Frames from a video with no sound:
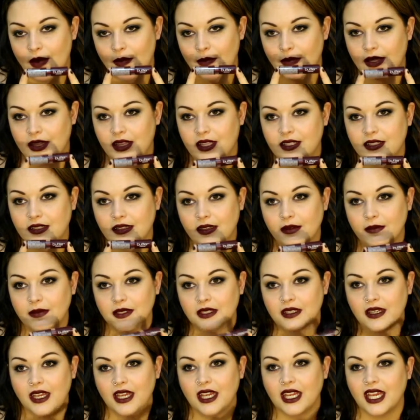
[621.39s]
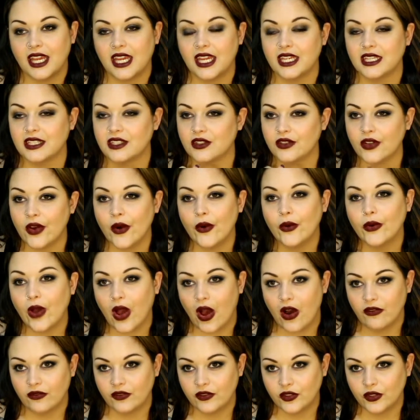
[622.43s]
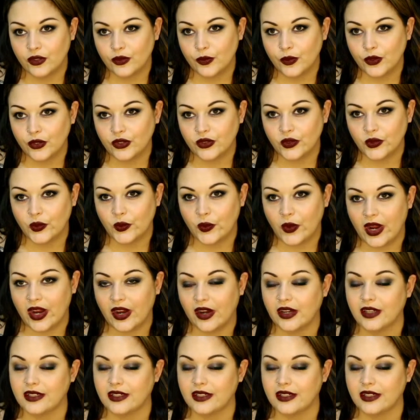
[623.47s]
but this lipstick is so comfortable to wear.